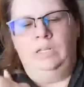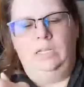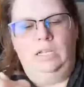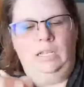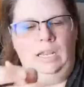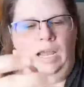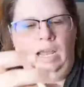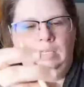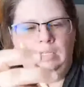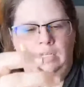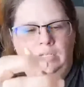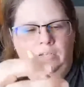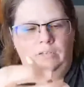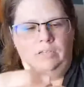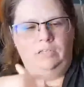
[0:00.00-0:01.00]
And as I
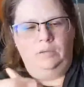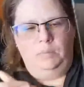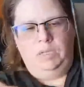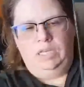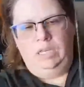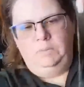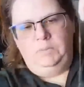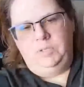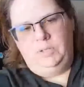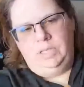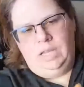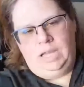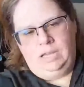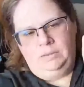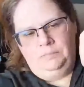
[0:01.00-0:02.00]
do this, I'm going to keep doing
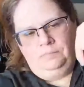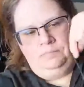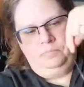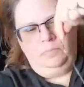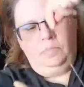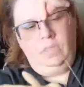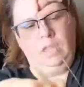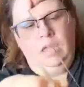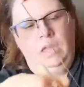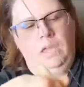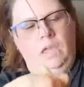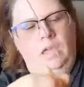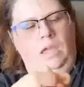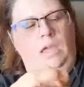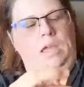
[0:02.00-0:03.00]
that
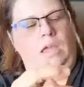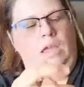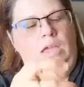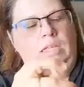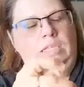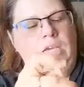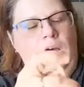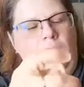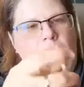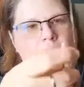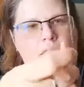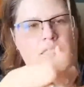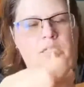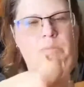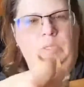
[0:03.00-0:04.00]
and talk a
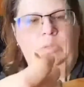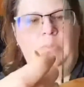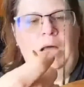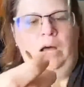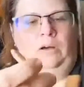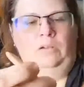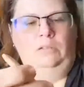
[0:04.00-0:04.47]
little bit about